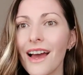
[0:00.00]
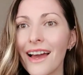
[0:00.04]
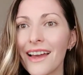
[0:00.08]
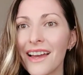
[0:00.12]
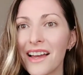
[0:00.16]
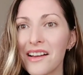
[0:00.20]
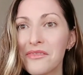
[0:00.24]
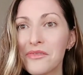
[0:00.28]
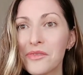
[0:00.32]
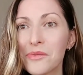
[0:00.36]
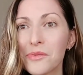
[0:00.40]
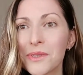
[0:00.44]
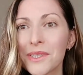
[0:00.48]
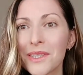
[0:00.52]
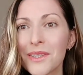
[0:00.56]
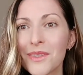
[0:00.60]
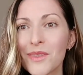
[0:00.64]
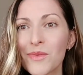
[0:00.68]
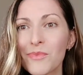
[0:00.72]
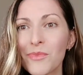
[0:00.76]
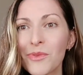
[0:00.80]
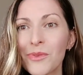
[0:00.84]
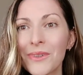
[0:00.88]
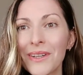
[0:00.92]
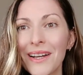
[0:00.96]
I have a
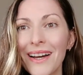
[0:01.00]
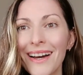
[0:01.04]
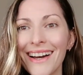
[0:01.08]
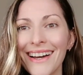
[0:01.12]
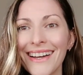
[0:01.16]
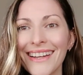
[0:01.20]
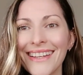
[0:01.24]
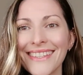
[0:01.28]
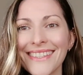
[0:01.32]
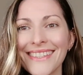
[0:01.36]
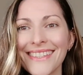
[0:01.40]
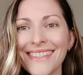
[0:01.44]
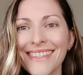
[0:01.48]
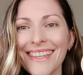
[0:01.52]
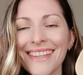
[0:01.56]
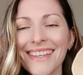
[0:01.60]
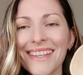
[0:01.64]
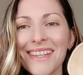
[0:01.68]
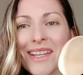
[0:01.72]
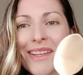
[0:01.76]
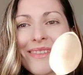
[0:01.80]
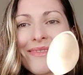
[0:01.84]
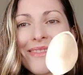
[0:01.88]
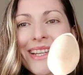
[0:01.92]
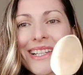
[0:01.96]
wooden spoon, guys,
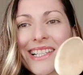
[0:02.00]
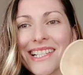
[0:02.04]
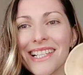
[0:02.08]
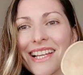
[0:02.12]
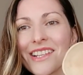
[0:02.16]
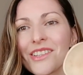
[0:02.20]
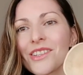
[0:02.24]
and there's